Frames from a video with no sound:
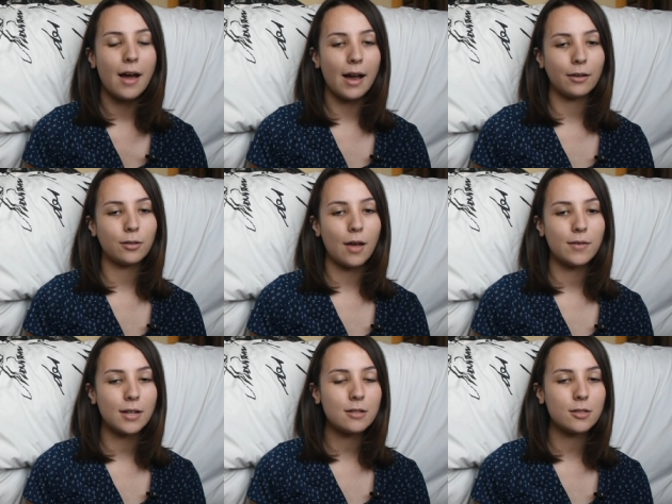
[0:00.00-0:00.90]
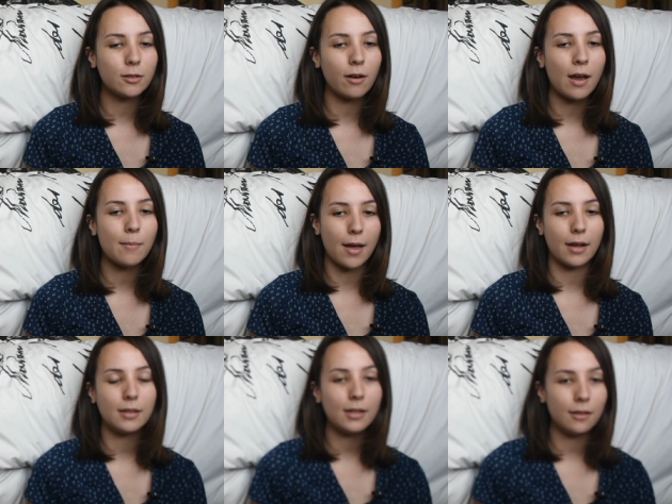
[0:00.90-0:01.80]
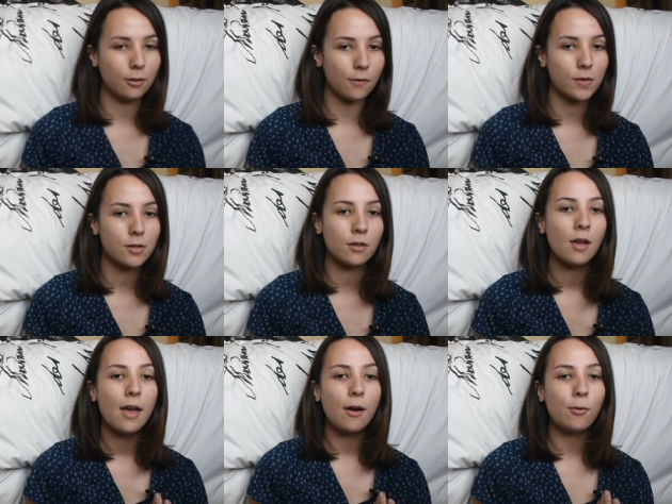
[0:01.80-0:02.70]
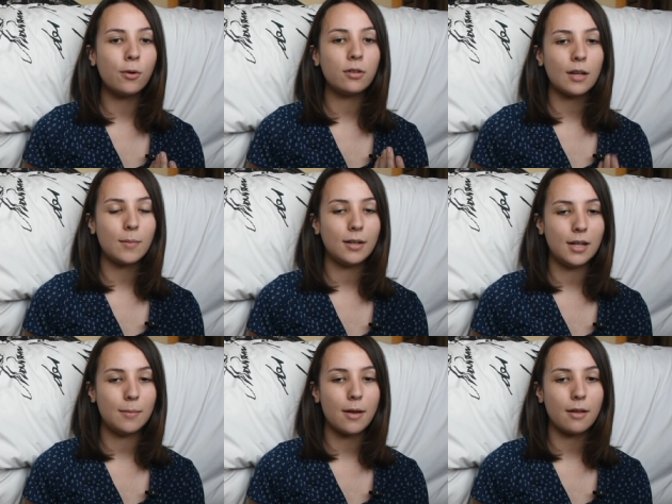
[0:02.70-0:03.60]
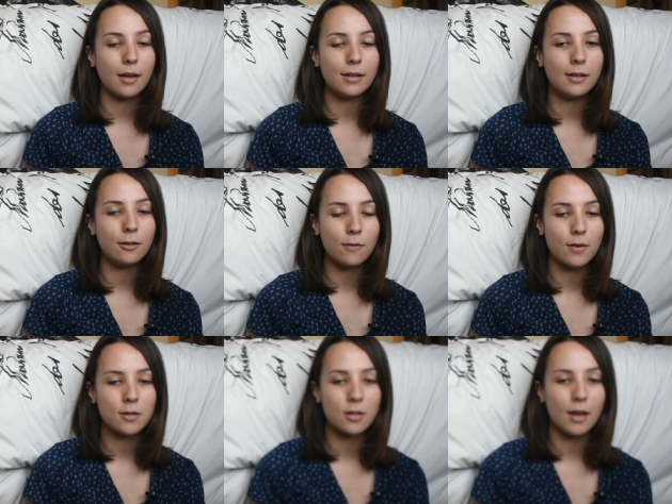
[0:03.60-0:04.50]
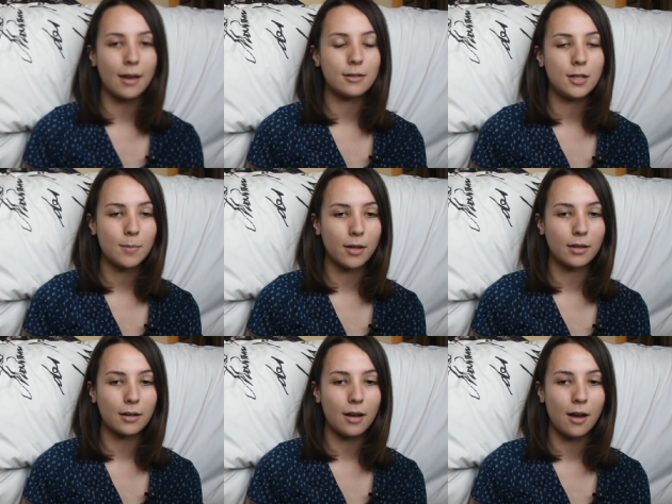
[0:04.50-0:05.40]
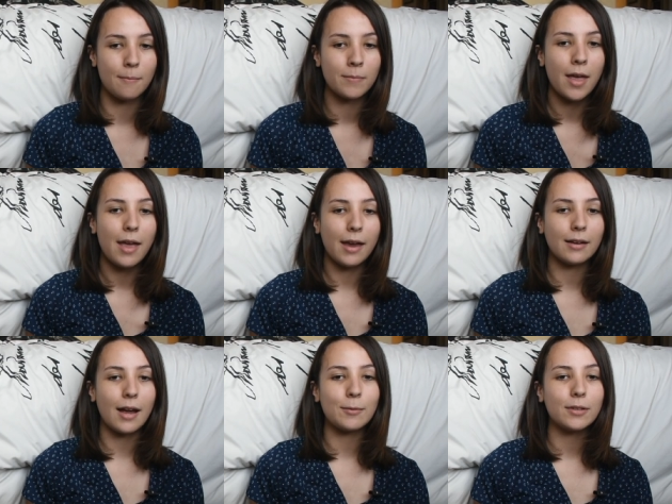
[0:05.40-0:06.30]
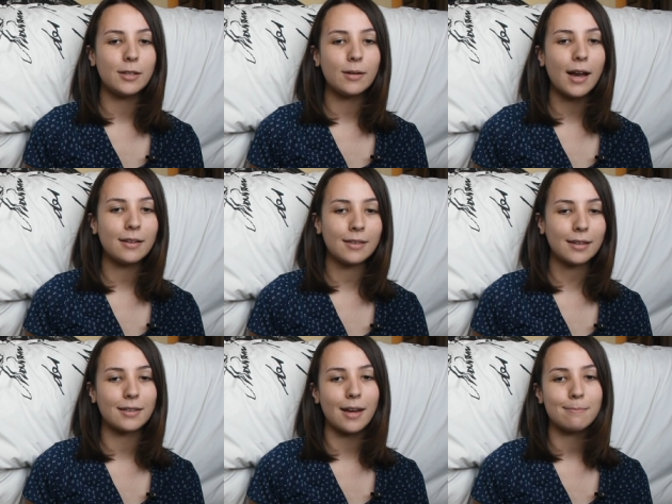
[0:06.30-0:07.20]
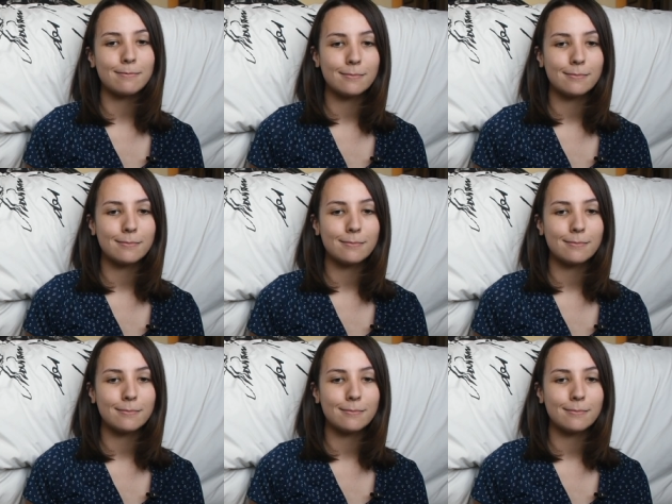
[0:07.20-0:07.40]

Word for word: I also have an Instagram at EasierVision, or send me an email at easiervision@gmail.com, and I will see you guys next time.